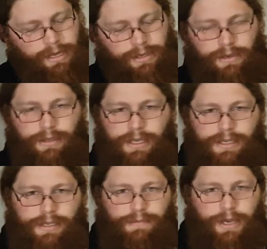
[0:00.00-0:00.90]
So this
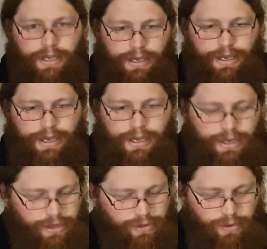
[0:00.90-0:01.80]
is my
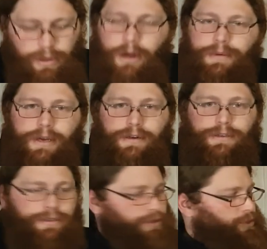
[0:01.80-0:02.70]
dual LarpGears
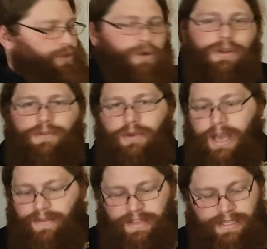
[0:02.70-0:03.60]
sword review. I
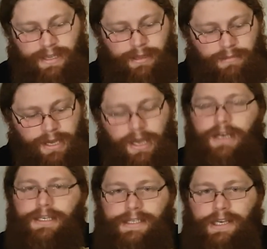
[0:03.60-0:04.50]
haven't seen them
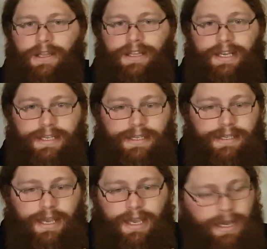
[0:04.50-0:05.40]
selling this
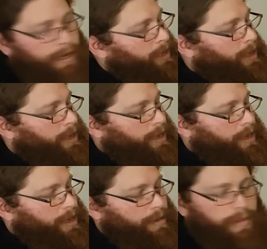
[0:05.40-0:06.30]
again,
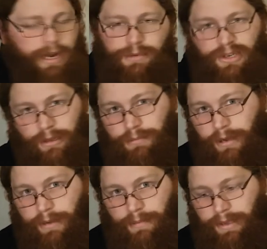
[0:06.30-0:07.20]
but I'm sure it'll pop
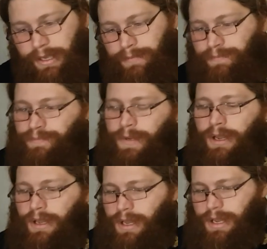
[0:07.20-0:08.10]
up again.
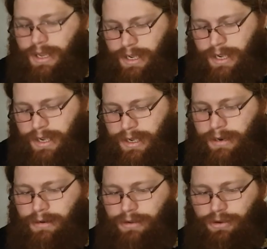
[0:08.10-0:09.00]
And